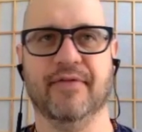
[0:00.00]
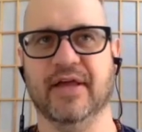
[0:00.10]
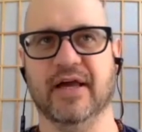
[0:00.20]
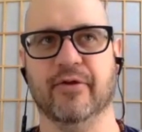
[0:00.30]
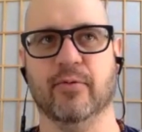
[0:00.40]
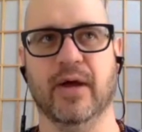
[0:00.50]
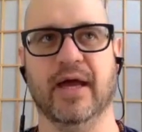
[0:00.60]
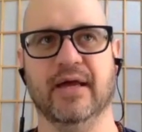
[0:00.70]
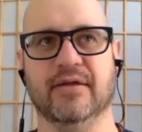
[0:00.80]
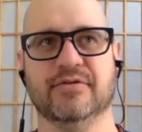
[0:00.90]
gone the other
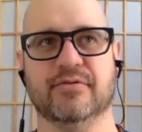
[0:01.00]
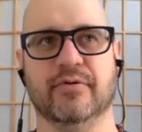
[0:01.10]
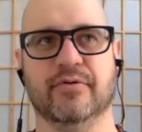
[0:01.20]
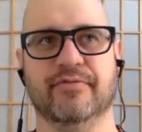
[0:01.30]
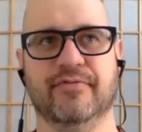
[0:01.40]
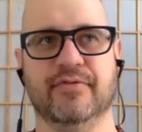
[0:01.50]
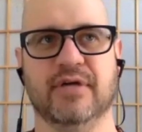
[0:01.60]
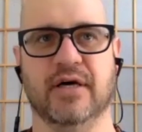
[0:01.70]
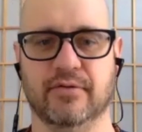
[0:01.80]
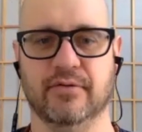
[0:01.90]
way and sort of
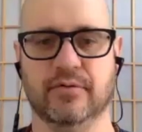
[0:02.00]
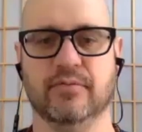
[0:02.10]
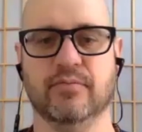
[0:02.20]
done